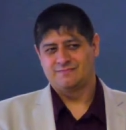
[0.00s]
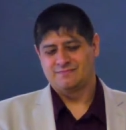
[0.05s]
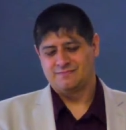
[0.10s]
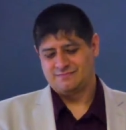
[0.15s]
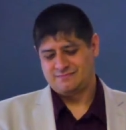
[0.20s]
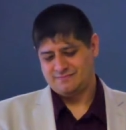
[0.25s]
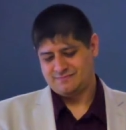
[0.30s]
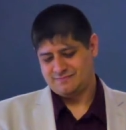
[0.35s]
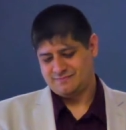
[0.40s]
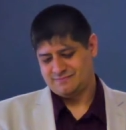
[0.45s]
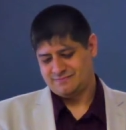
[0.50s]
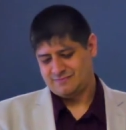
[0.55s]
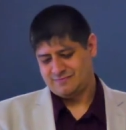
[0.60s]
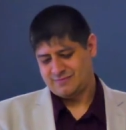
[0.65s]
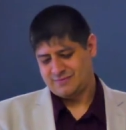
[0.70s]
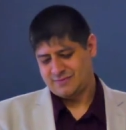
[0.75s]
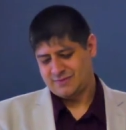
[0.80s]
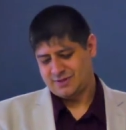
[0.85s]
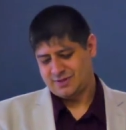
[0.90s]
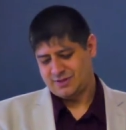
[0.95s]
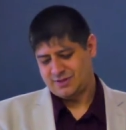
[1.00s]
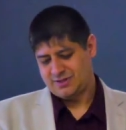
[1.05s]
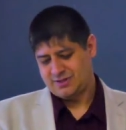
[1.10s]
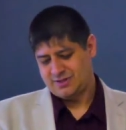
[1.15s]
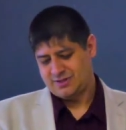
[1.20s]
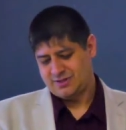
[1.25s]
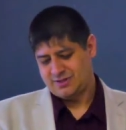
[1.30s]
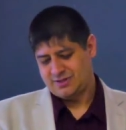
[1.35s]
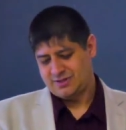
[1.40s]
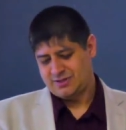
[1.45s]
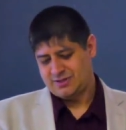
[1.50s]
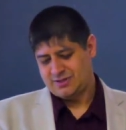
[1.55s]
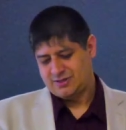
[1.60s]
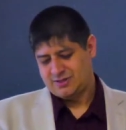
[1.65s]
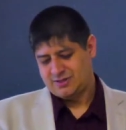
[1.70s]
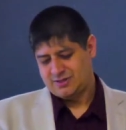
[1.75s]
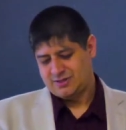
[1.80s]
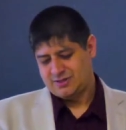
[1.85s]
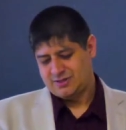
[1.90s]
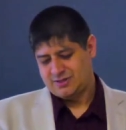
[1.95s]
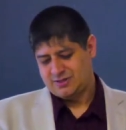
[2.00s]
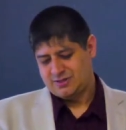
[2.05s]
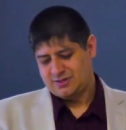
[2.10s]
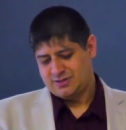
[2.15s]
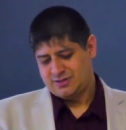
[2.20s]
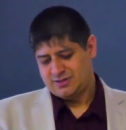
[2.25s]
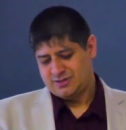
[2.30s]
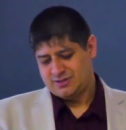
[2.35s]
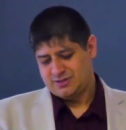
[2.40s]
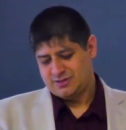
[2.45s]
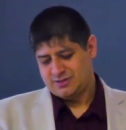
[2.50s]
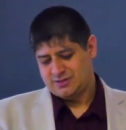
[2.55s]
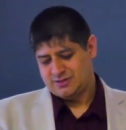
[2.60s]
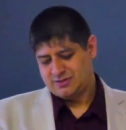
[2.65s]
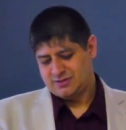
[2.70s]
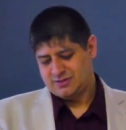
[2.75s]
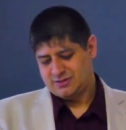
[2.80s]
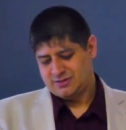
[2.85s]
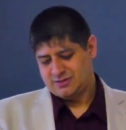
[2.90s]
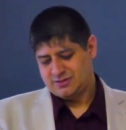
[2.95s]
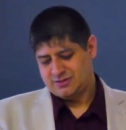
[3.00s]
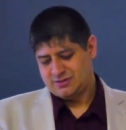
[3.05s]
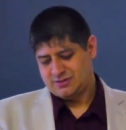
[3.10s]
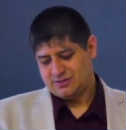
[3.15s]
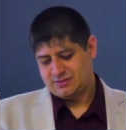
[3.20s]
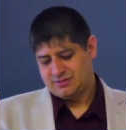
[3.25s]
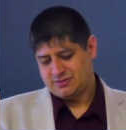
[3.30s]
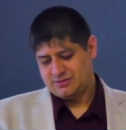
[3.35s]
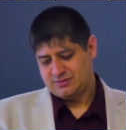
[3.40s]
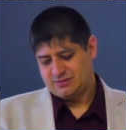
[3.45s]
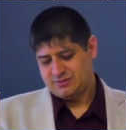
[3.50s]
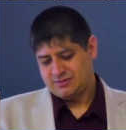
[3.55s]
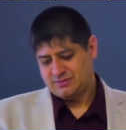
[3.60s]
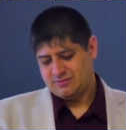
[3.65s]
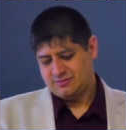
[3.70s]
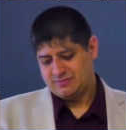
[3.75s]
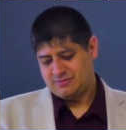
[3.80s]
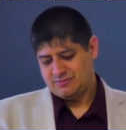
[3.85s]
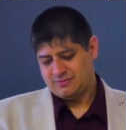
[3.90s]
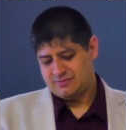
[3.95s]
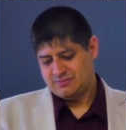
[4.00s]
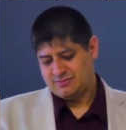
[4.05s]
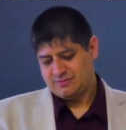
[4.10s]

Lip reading: (no one is talking)